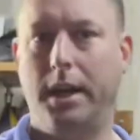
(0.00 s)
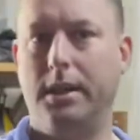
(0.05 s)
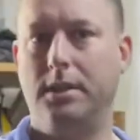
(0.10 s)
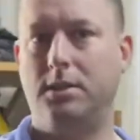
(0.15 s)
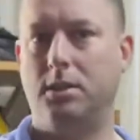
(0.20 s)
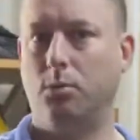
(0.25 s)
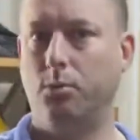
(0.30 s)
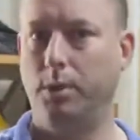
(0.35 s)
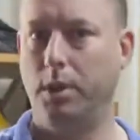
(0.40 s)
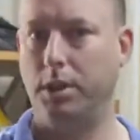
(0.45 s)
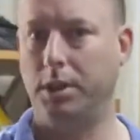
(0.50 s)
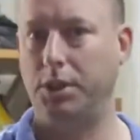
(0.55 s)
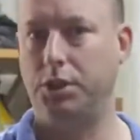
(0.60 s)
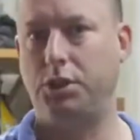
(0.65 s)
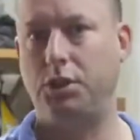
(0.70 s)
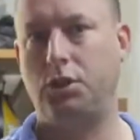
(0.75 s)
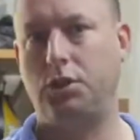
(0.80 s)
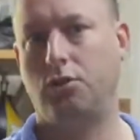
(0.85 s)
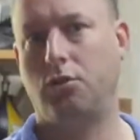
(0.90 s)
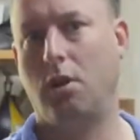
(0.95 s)
is a really
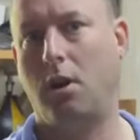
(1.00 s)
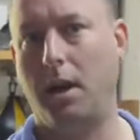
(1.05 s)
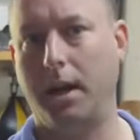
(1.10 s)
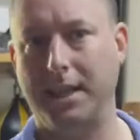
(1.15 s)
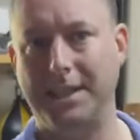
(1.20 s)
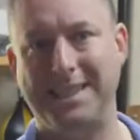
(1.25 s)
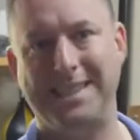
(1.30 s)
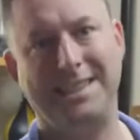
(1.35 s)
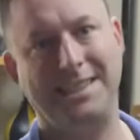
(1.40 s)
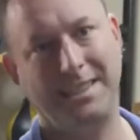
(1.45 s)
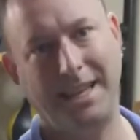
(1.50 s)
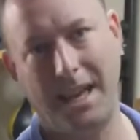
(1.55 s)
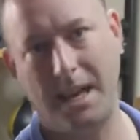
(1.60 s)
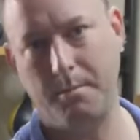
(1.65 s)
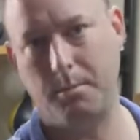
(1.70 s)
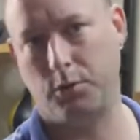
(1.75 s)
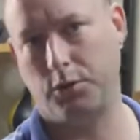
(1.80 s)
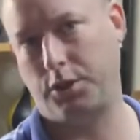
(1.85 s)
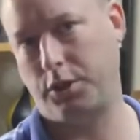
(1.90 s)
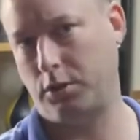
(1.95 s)
strong and
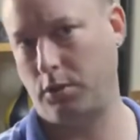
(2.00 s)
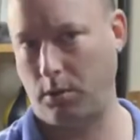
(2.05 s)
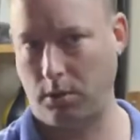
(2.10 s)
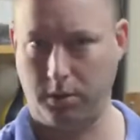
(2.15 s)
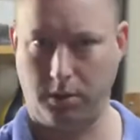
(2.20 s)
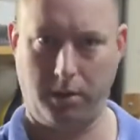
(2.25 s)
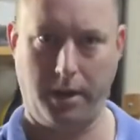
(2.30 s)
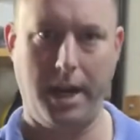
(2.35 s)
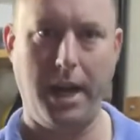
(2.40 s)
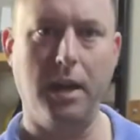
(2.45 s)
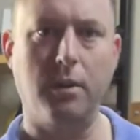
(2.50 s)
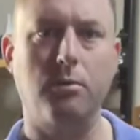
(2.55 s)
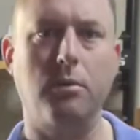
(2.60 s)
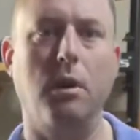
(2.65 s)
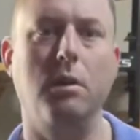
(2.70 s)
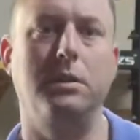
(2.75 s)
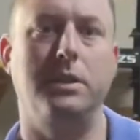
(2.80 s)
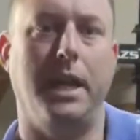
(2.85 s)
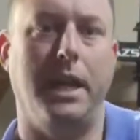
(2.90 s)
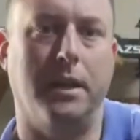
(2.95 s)
stable shoulder and
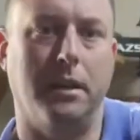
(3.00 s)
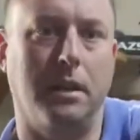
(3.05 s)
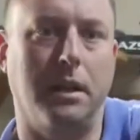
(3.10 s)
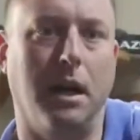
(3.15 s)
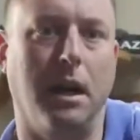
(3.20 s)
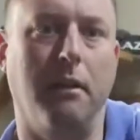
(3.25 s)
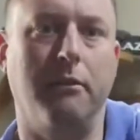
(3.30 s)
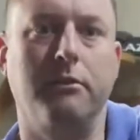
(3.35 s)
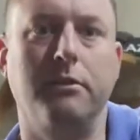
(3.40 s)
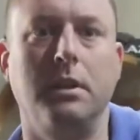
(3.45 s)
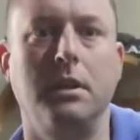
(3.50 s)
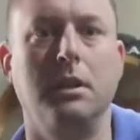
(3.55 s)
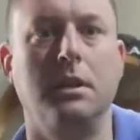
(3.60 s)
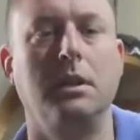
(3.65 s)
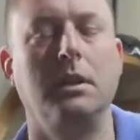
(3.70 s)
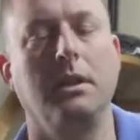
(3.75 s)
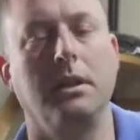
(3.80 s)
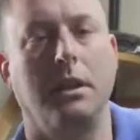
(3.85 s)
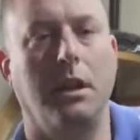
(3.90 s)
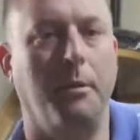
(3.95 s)
rotator cuff.
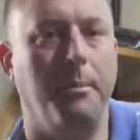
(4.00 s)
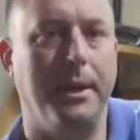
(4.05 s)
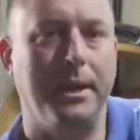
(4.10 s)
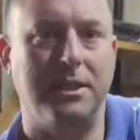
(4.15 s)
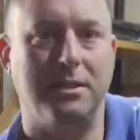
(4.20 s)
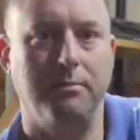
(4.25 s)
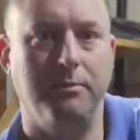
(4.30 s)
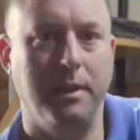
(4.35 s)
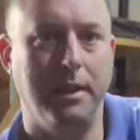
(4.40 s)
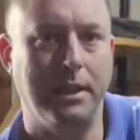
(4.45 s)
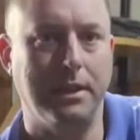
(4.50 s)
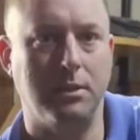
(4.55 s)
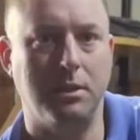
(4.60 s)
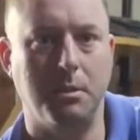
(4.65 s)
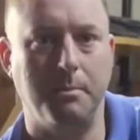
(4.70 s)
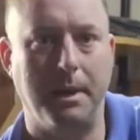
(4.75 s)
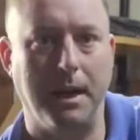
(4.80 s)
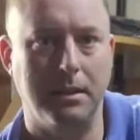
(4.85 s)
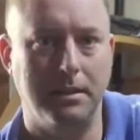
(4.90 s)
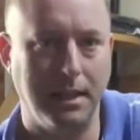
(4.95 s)
And I'll make some videos
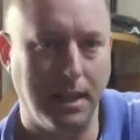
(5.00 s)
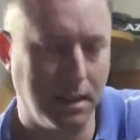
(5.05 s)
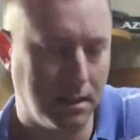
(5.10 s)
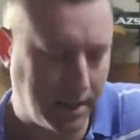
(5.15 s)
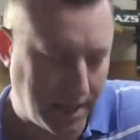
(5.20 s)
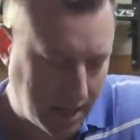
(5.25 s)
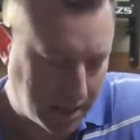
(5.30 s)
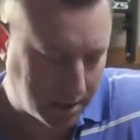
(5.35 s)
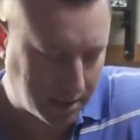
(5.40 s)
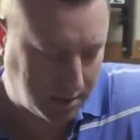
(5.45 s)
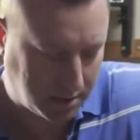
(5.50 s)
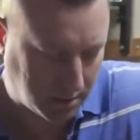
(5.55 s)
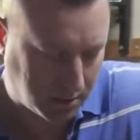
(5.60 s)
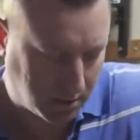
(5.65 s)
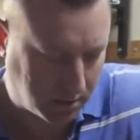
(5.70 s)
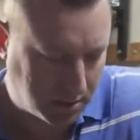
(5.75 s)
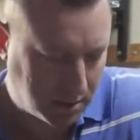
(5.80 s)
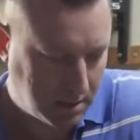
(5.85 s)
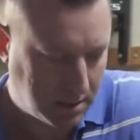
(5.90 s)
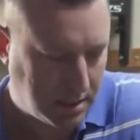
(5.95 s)
about that later too.